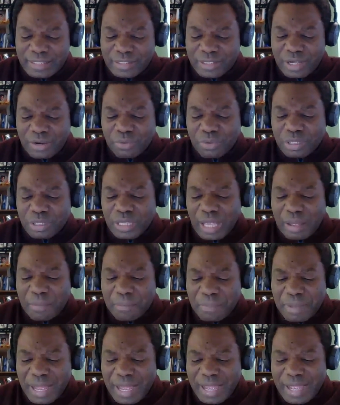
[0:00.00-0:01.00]
there was a
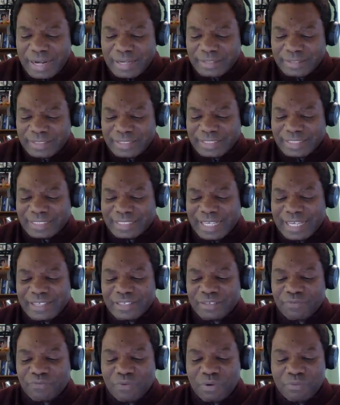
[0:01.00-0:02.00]
man
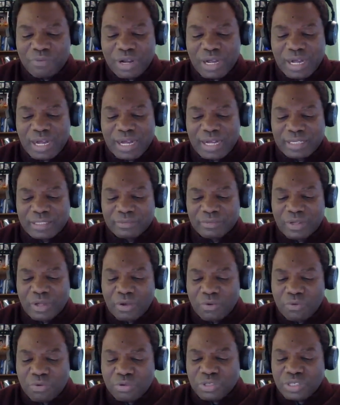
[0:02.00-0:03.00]
sent from God
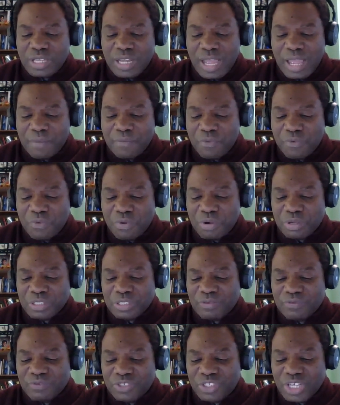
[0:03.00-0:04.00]
whose name
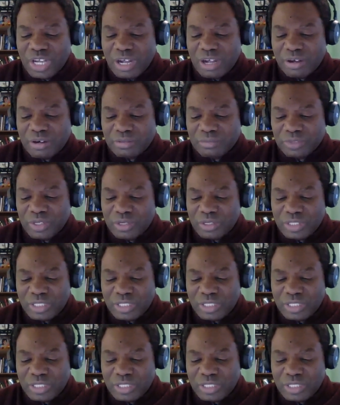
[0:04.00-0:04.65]
was John.